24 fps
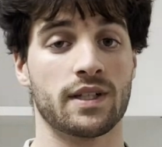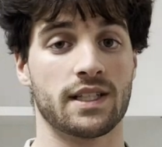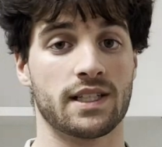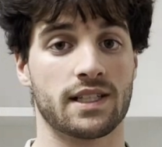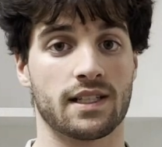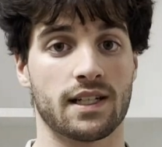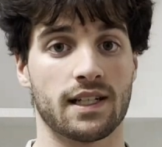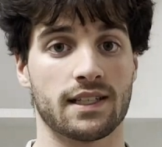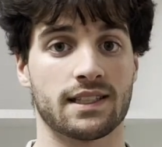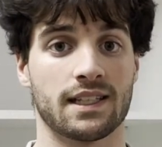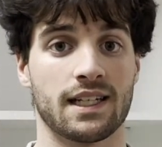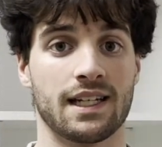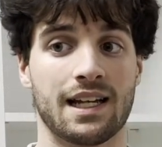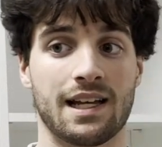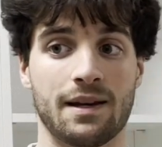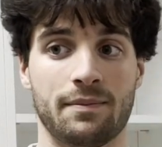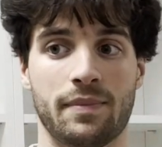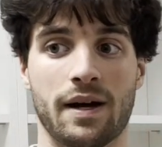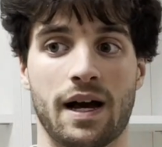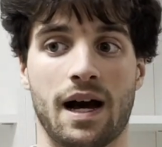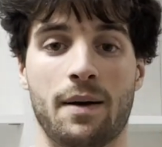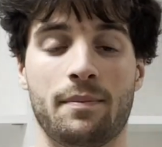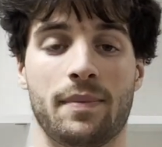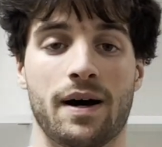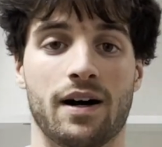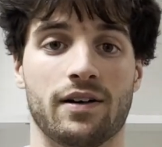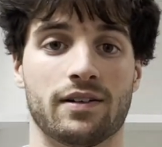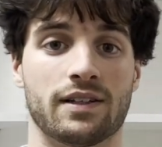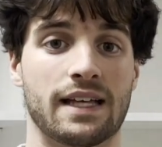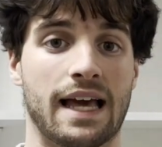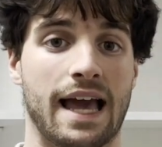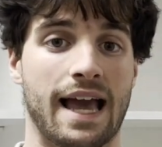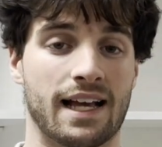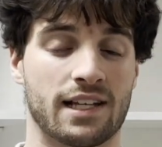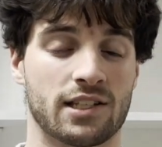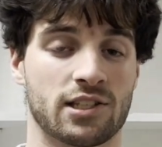discussed a little bit about
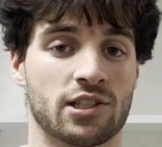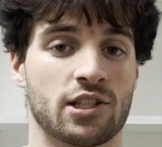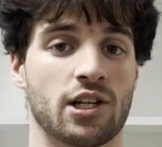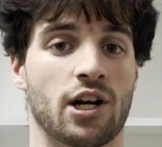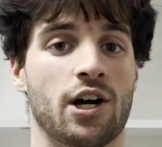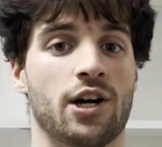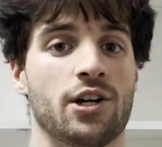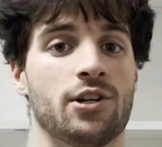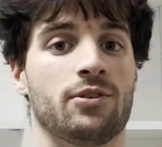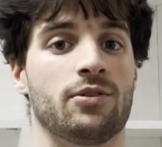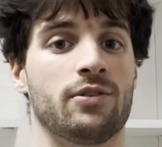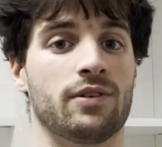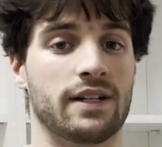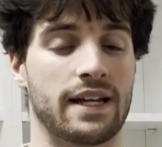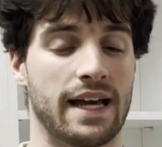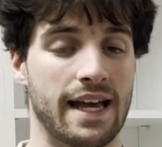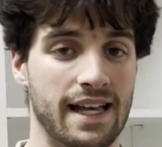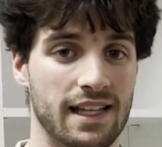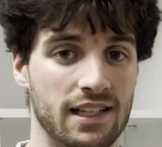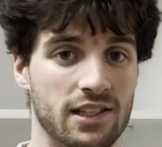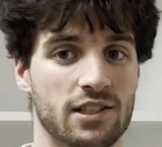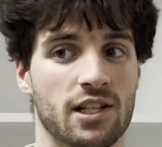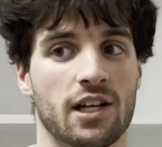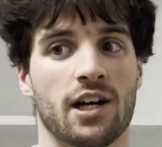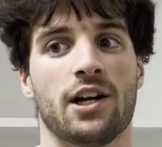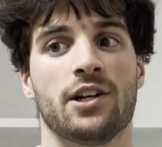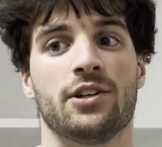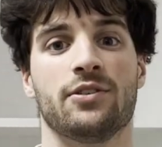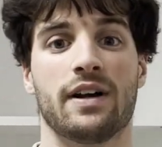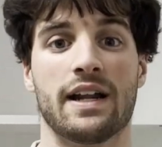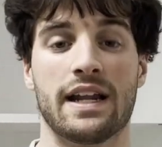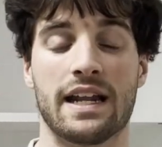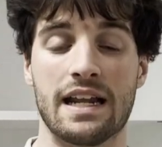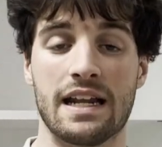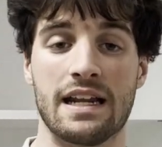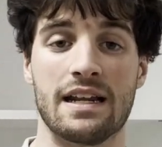the external and internal
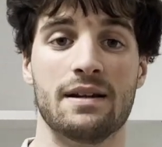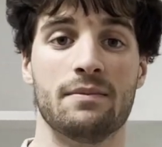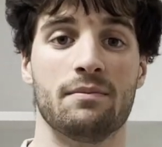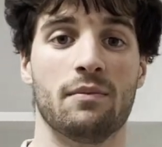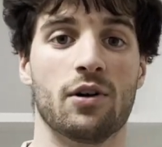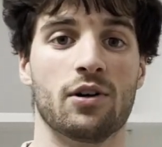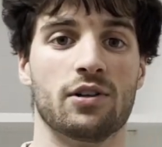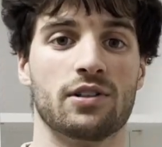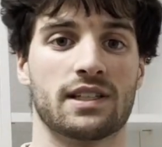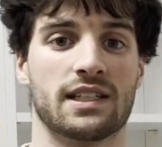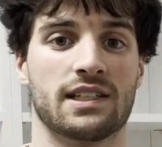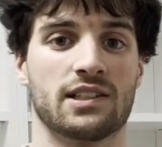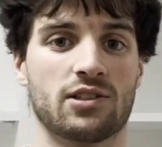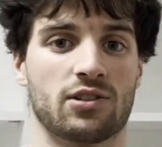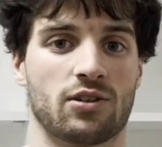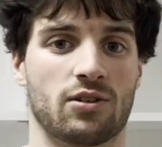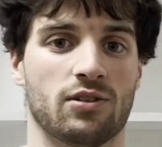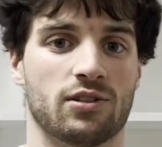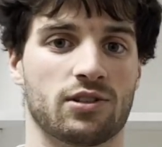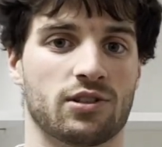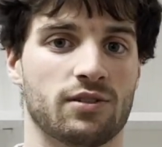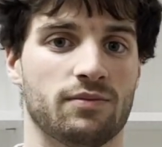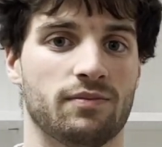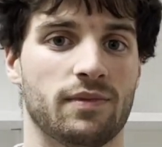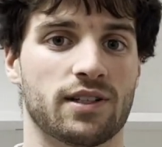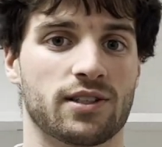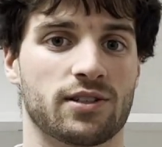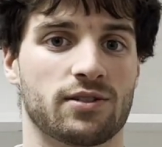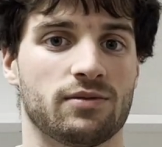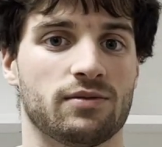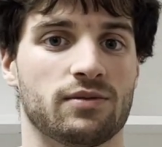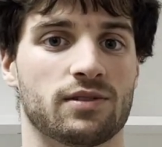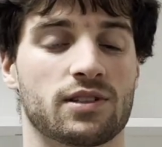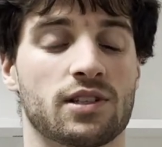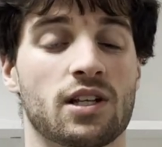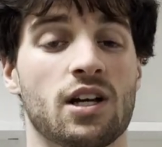and innermost intercostal
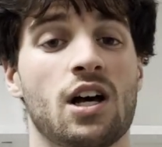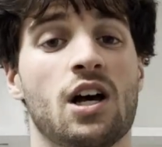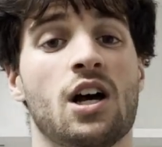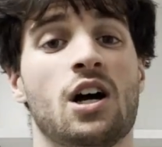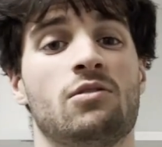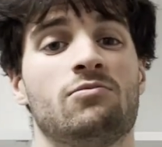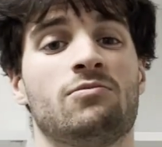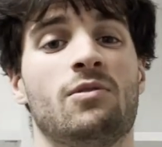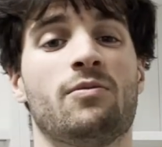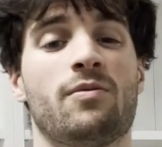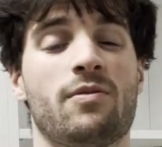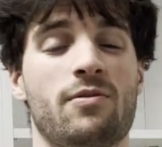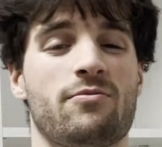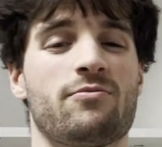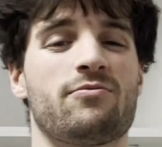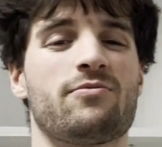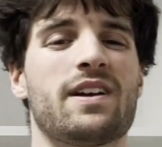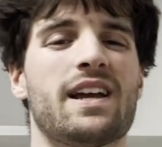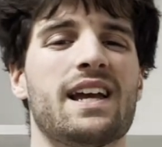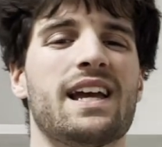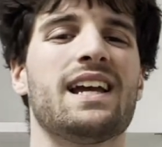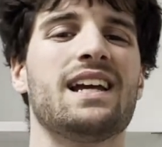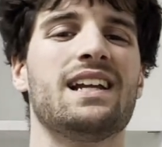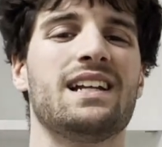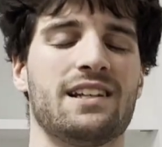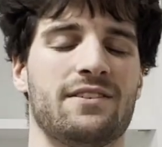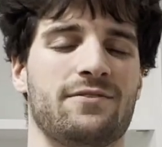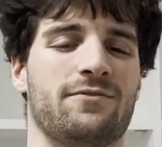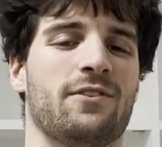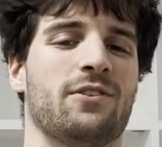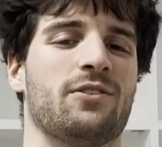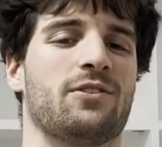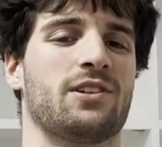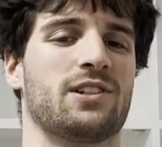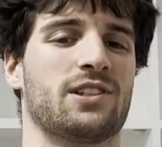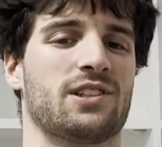muscles. What we're really
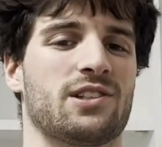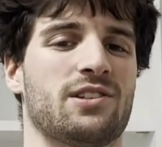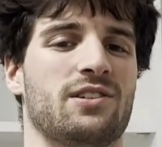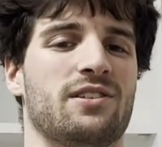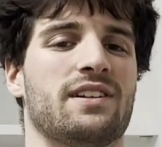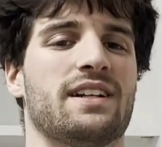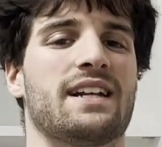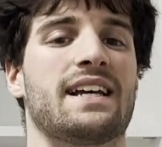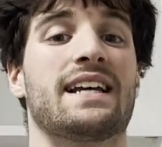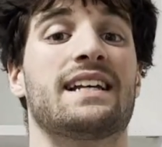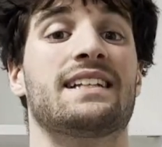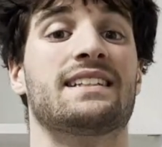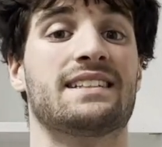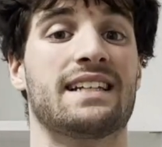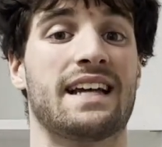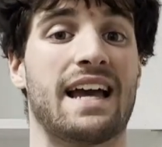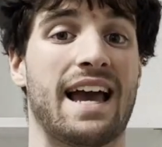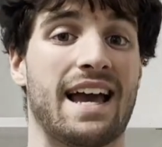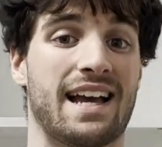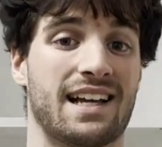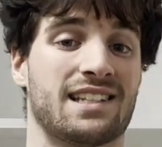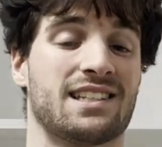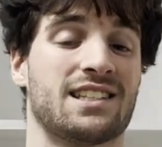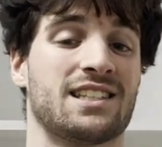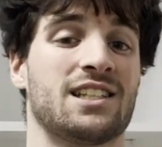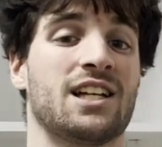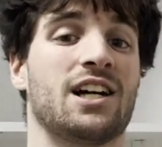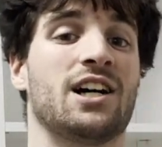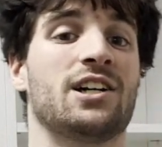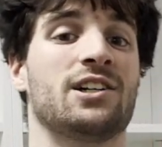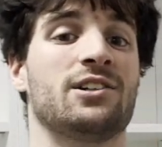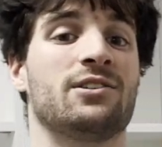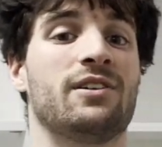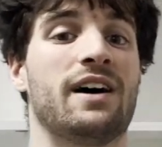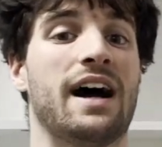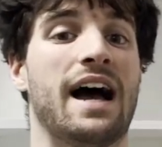focused on is the
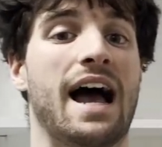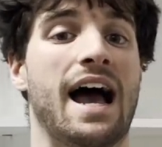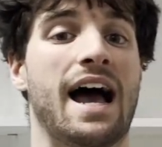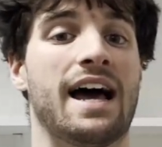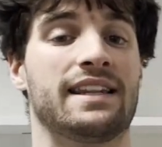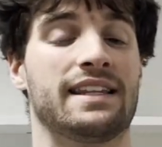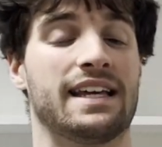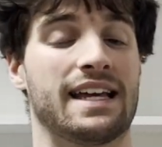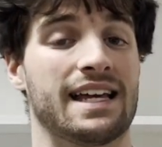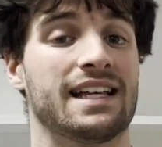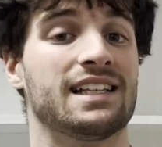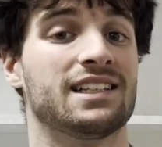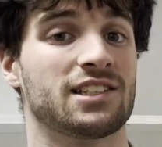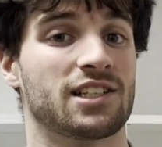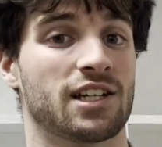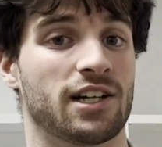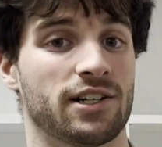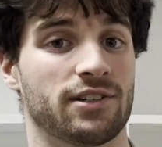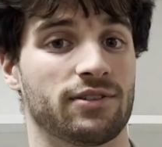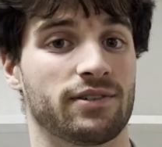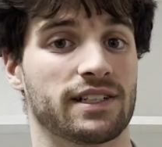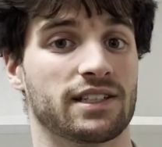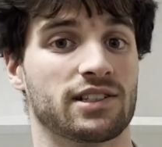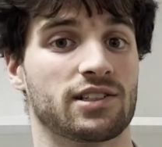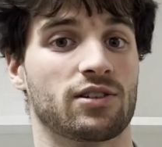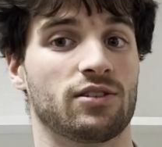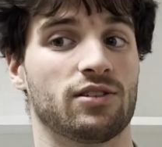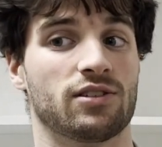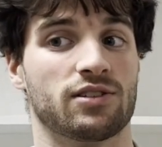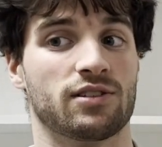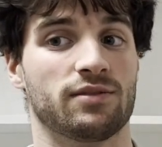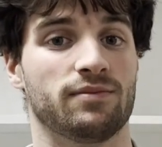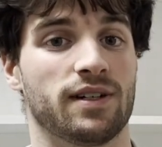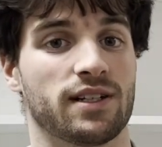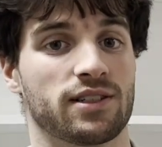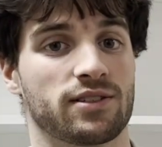external and the internal
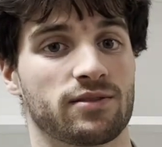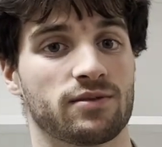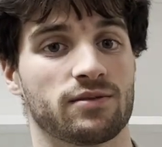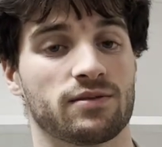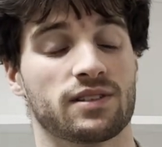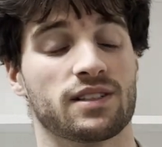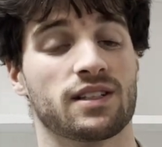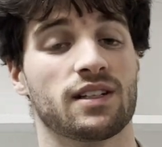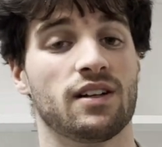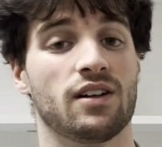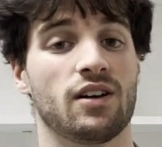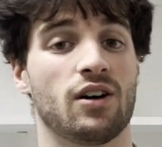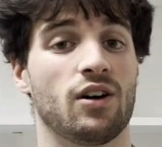intercostal muscles.